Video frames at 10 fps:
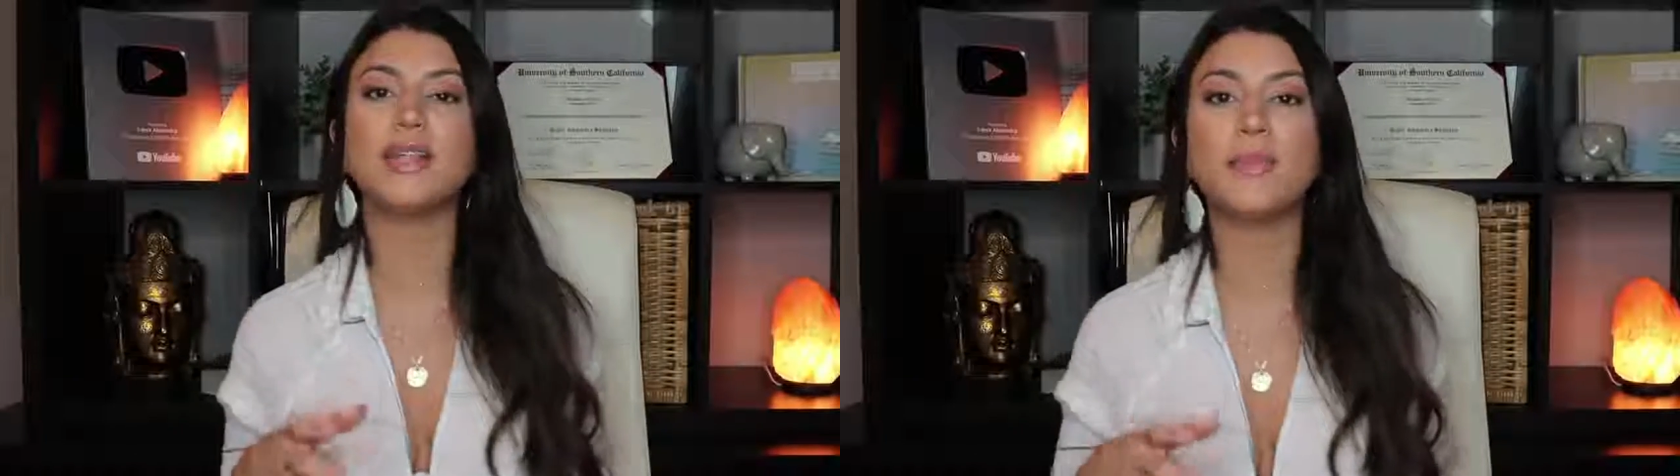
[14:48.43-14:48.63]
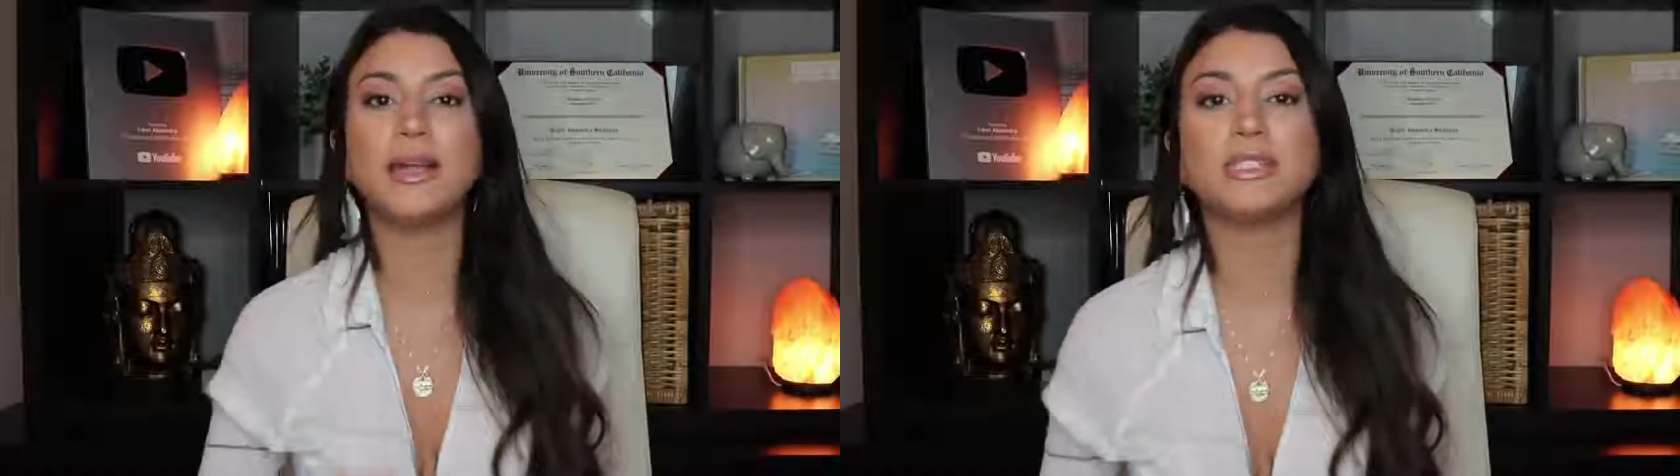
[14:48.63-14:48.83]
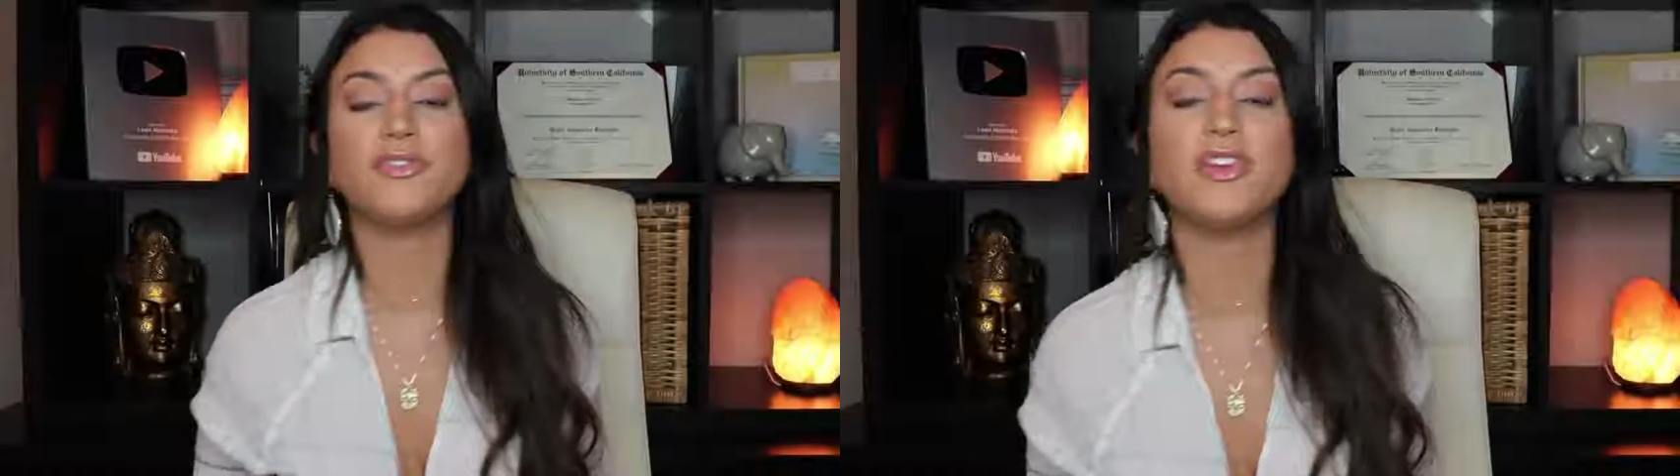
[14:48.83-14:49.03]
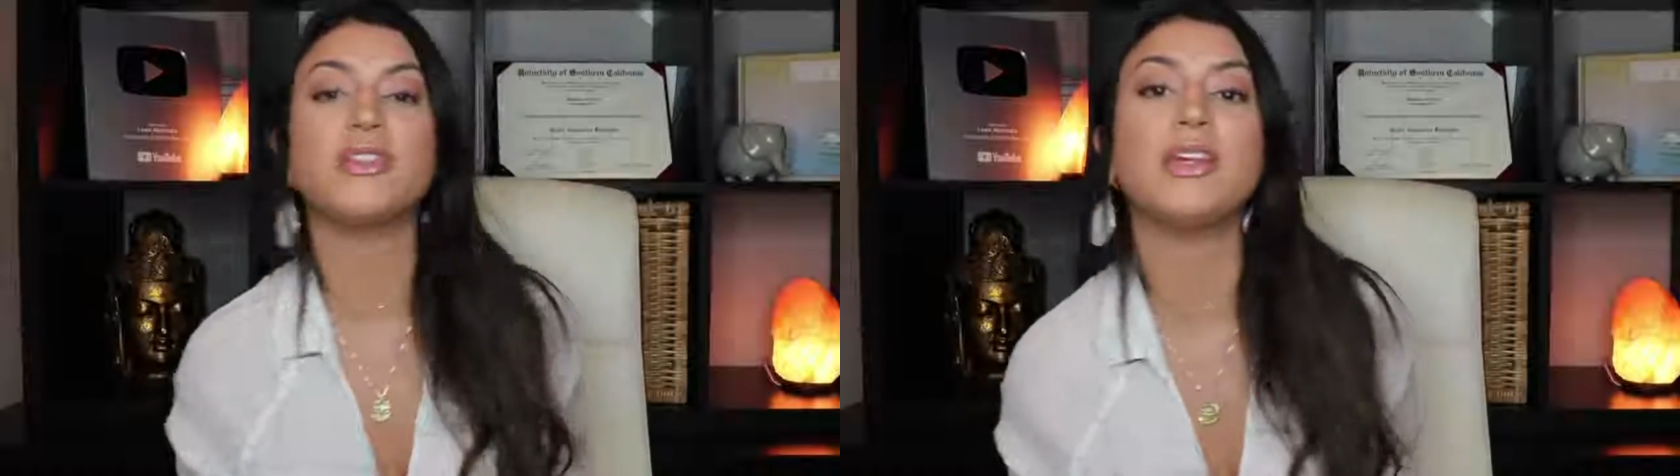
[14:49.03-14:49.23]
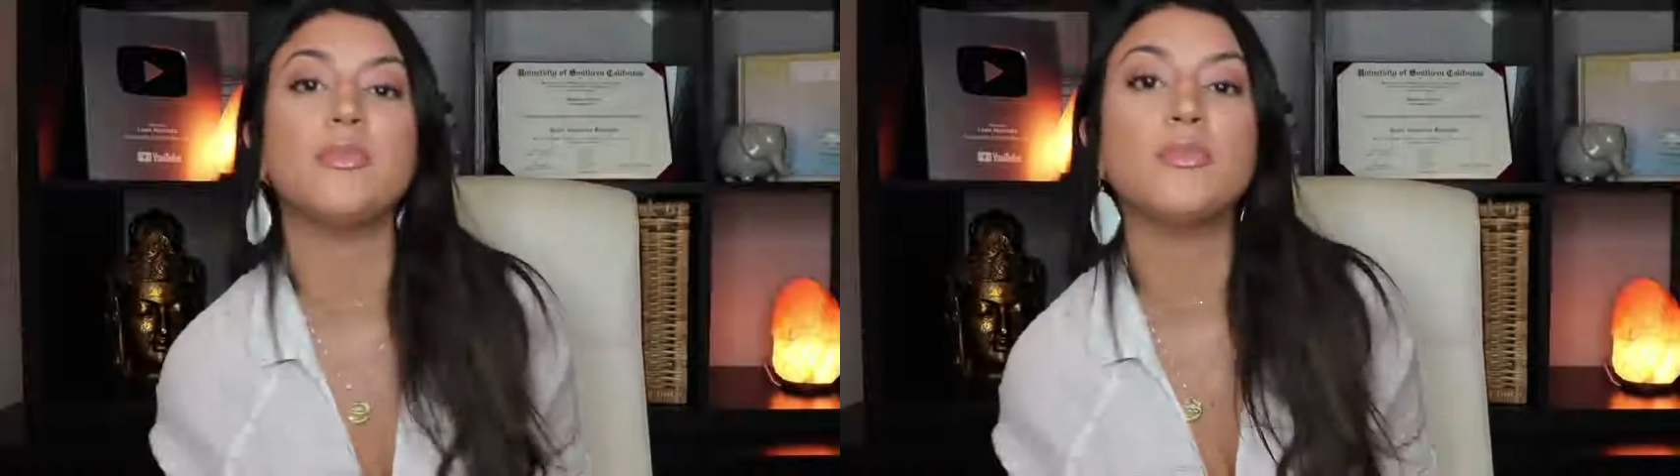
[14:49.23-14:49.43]
that make us feel
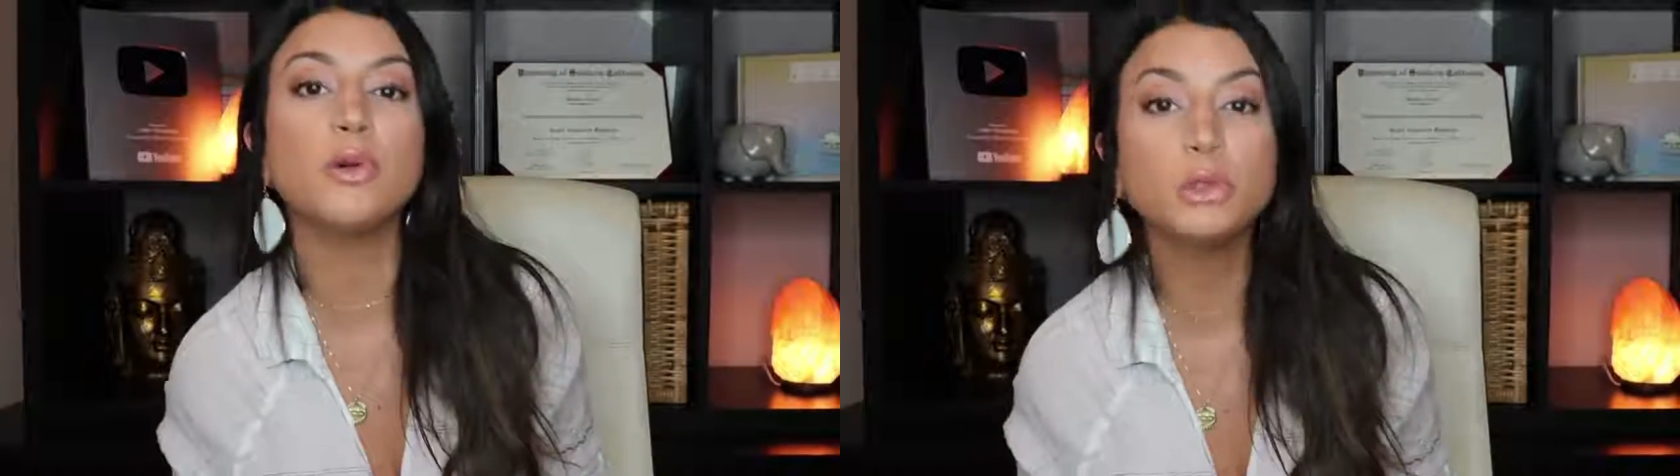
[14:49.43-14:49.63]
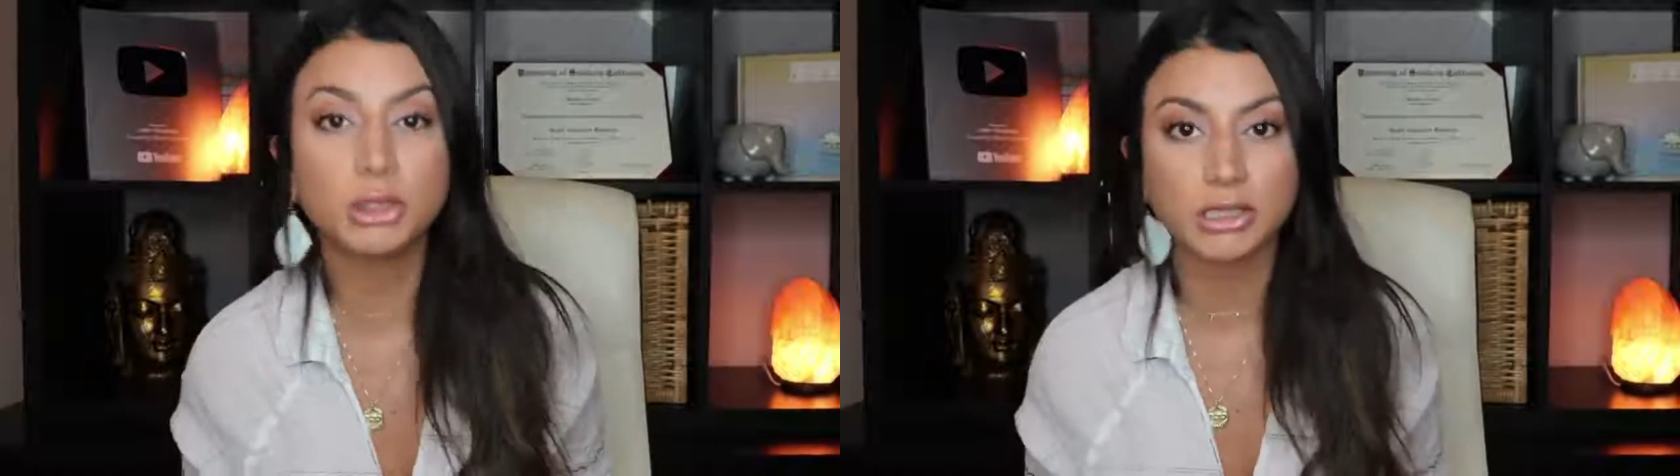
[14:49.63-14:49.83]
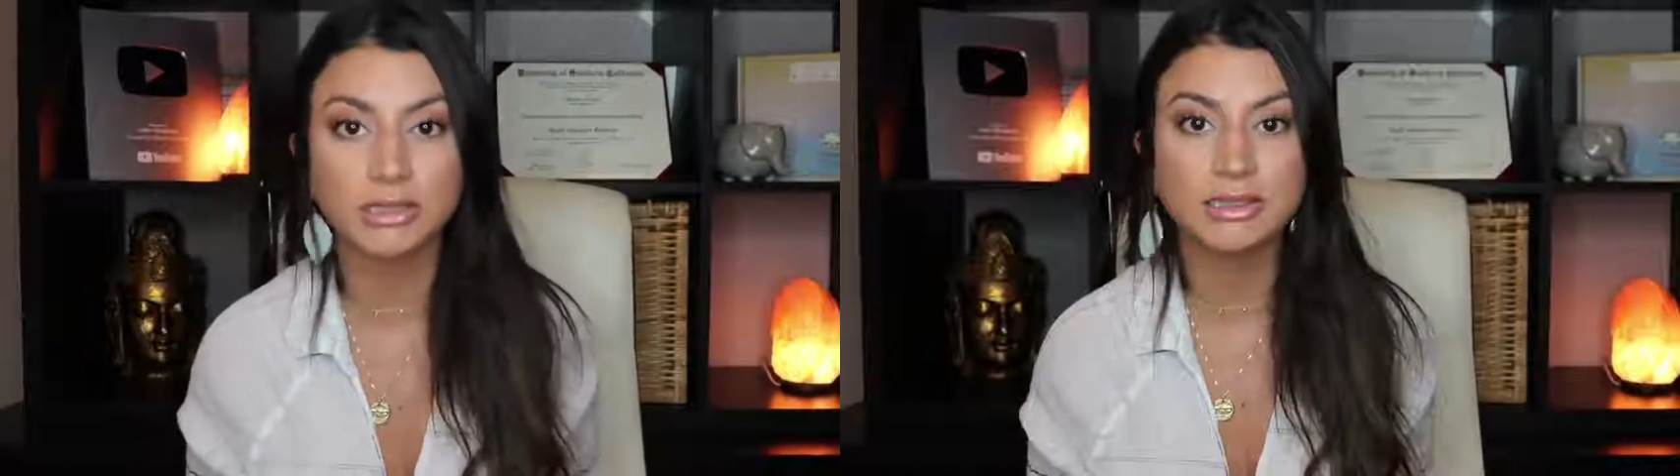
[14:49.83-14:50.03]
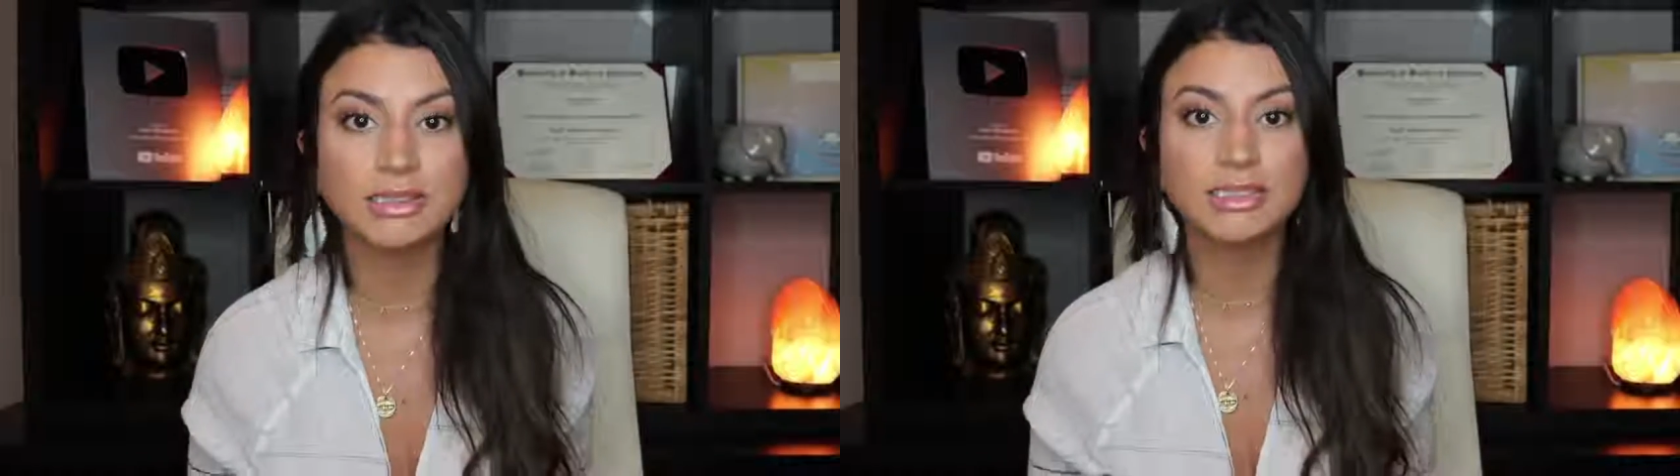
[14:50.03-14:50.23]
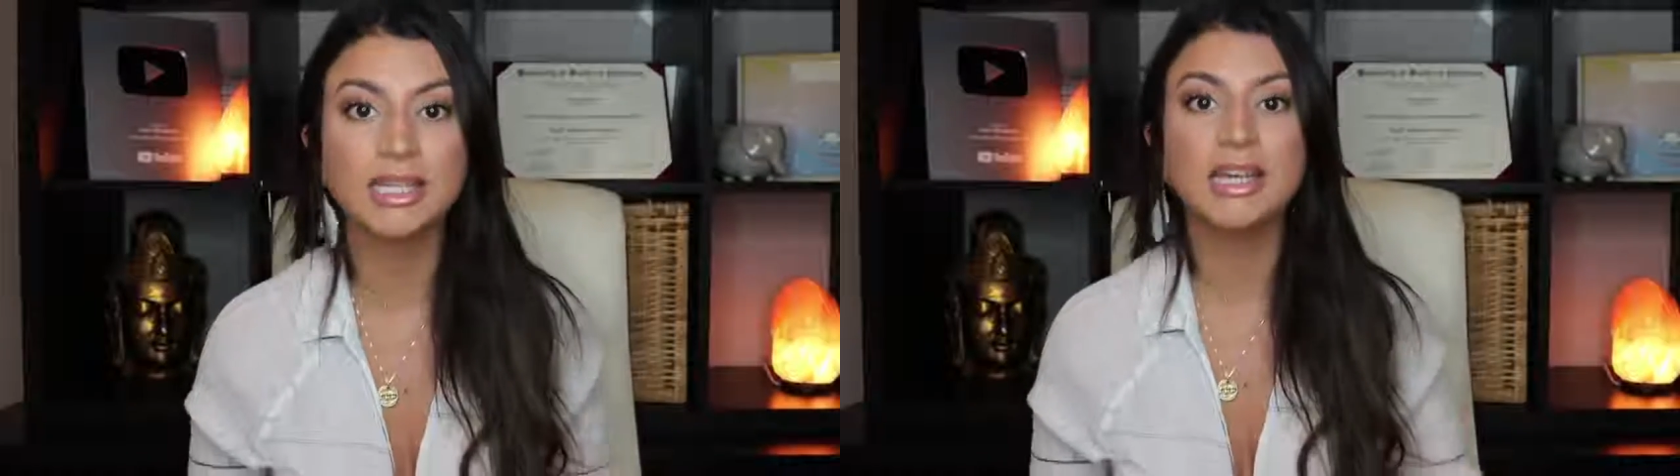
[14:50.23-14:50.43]
the
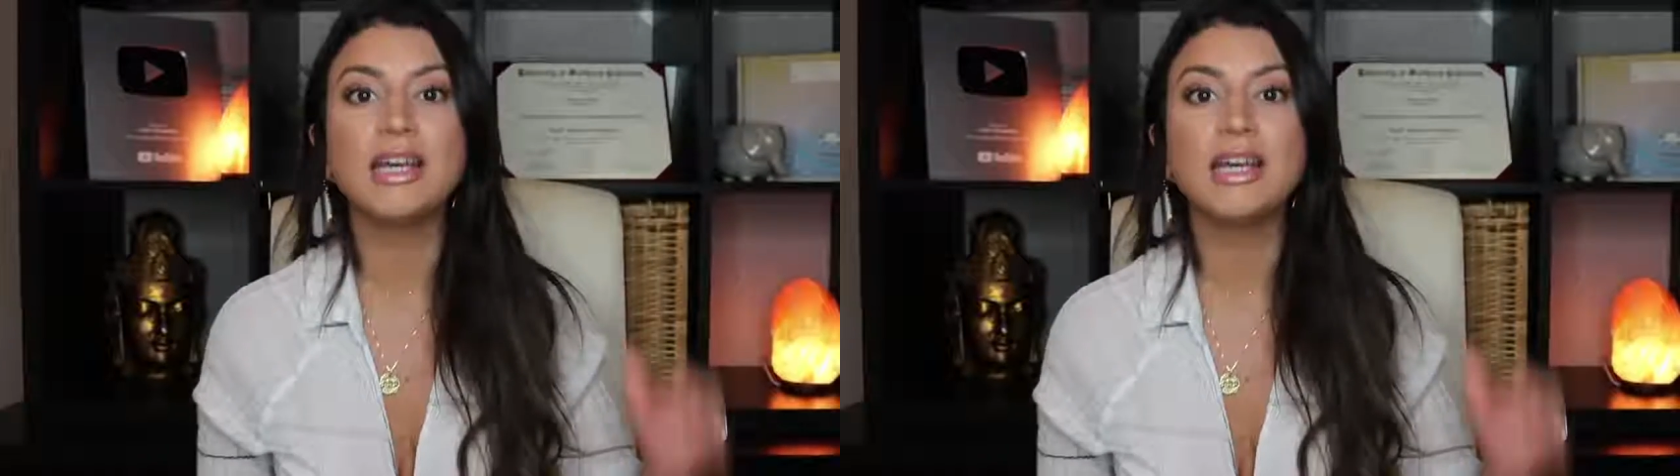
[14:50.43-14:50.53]
emotions